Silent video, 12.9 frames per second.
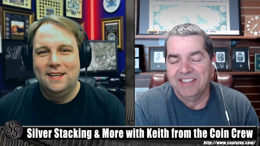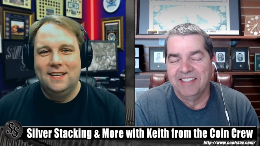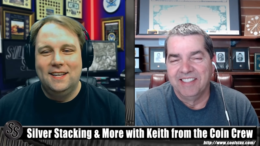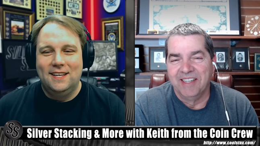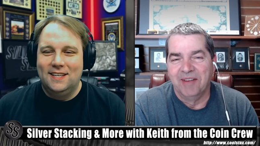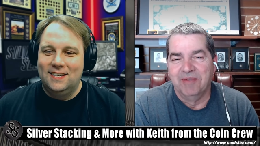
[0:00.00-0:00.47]

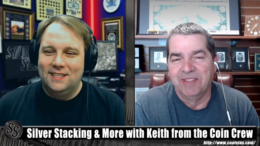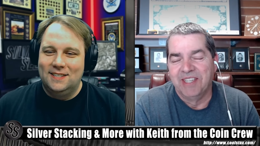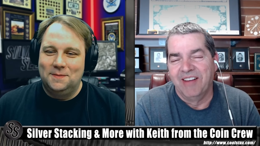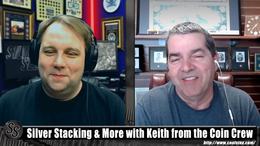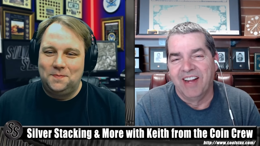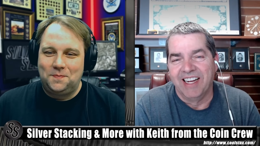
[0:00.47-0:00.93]
Speaker 1: Some,
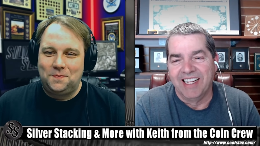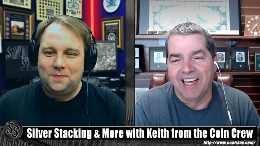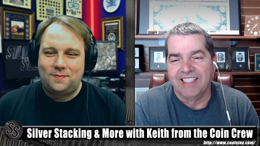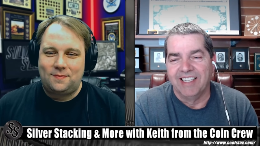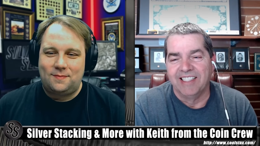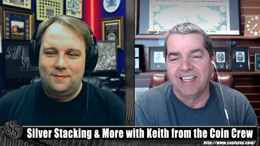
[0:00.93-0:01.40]
something like
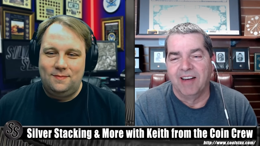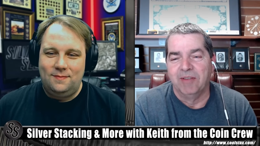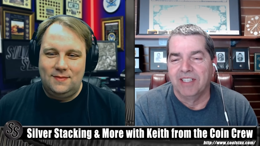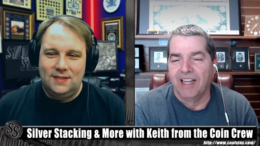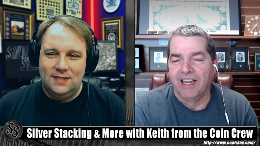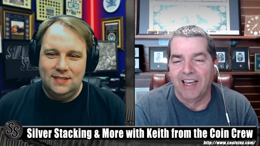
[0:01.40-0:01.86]
that. Since I
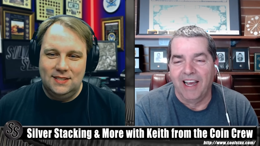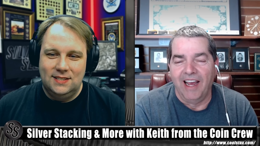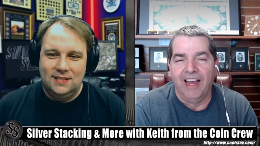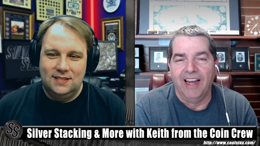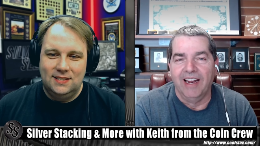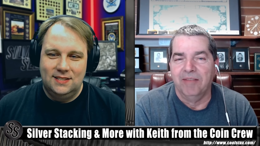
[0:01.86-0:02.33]
was like
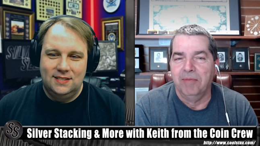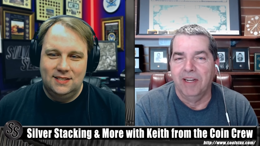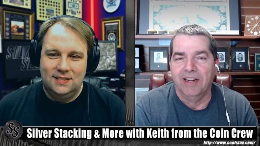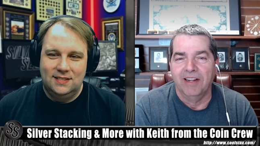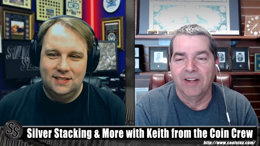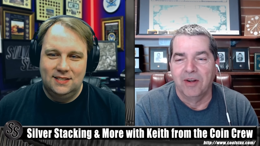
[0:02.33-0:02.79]
eight, I've
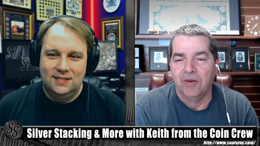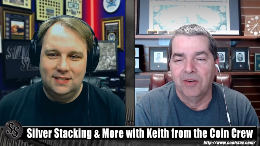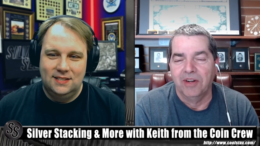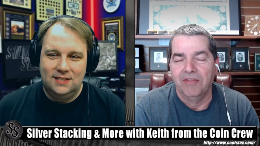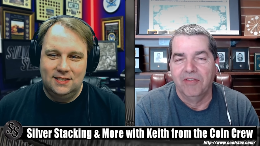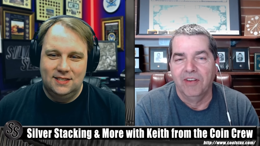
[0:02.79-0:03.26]
been in the
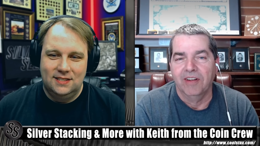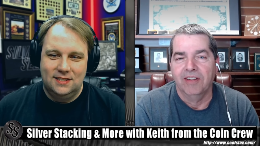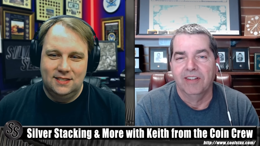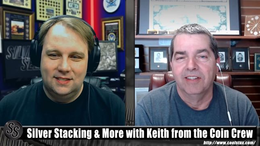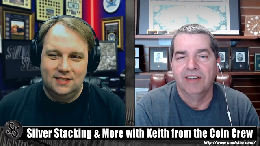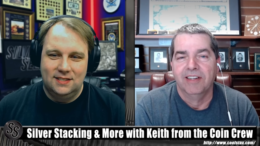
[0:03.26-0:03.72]
coin
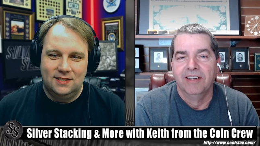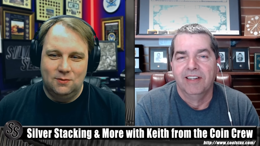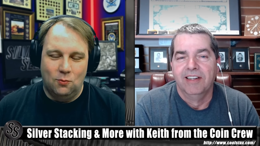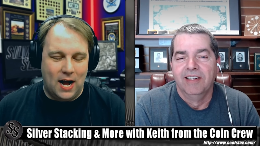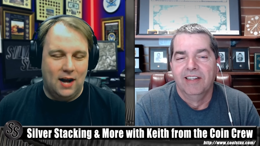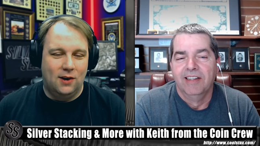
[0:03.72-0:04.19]
field.
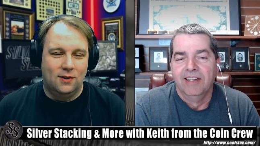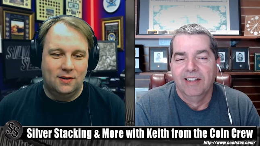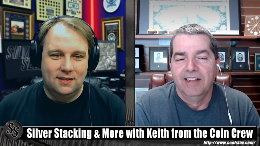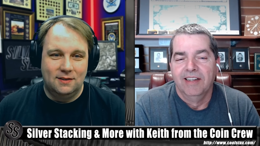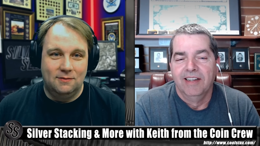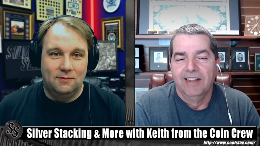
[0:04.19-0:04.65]
Speaker 2: Wow.
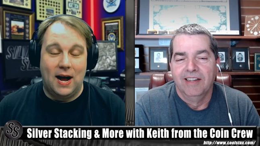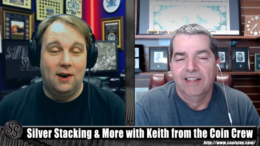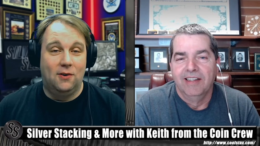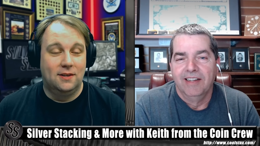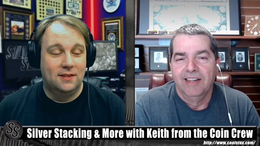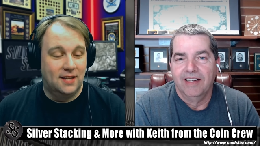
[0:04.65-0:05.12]

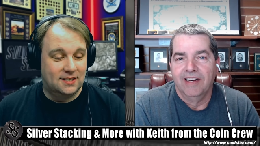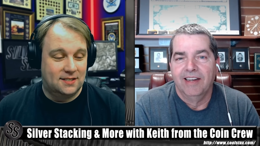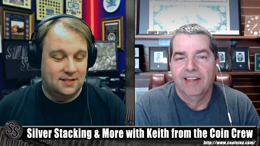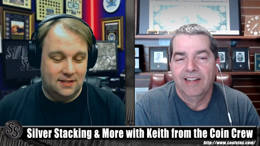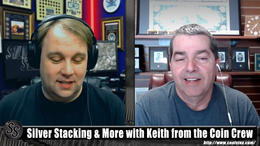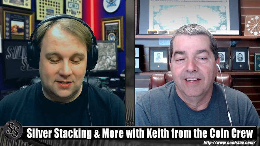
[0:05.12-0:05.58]
Wow.
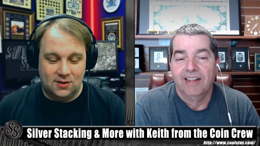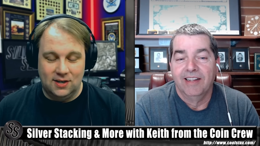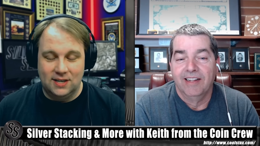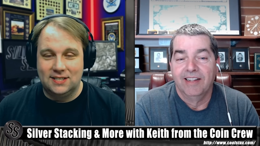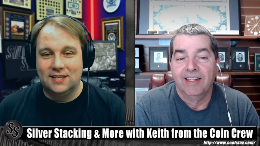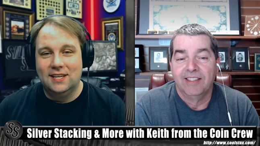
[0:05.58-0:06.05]
That's, that's
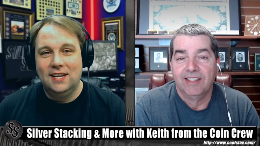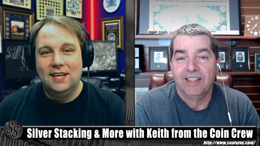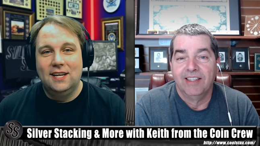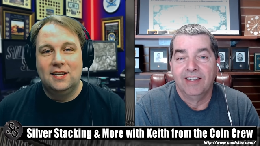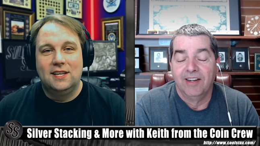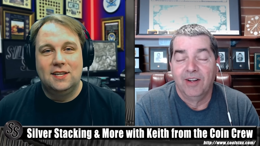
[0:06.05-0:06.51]
crazy.
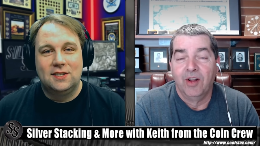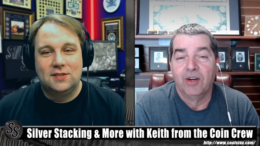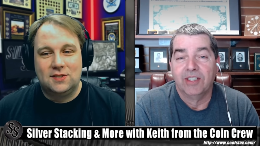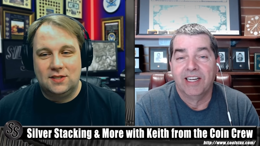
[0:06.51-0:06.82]
Long